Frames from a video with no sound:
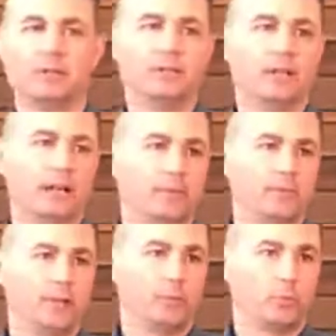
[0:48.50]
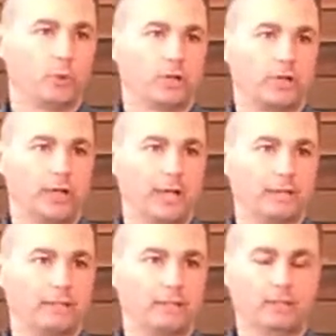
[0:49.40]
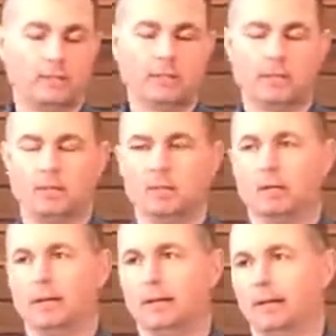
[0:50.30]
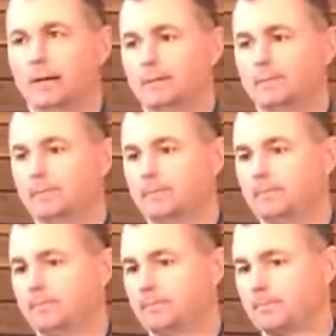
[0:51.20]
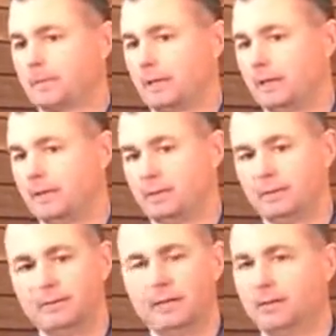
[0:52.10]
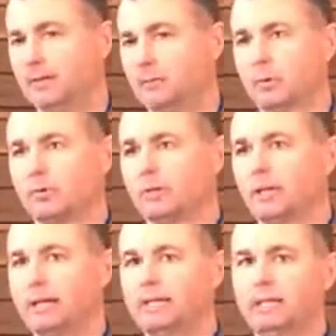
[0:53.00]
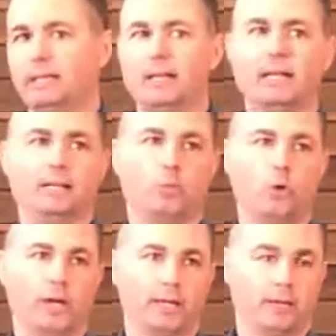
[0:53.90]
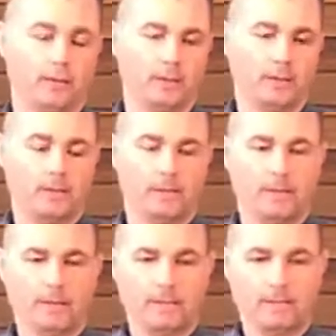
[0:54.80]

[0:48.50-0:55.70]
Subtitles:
Them were connected. None of them were related way. As